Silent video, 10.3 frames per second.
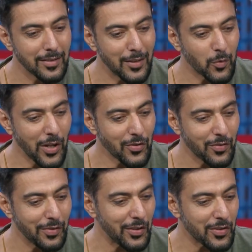that
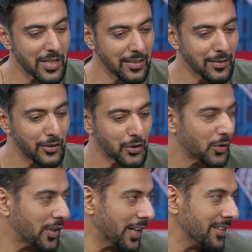question when you started the
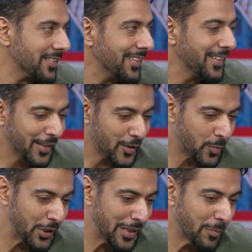show, right? It's
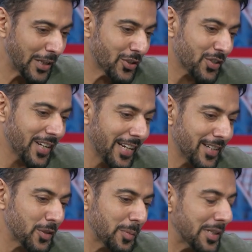pretty much
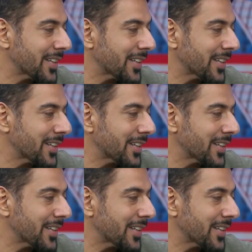getting to be the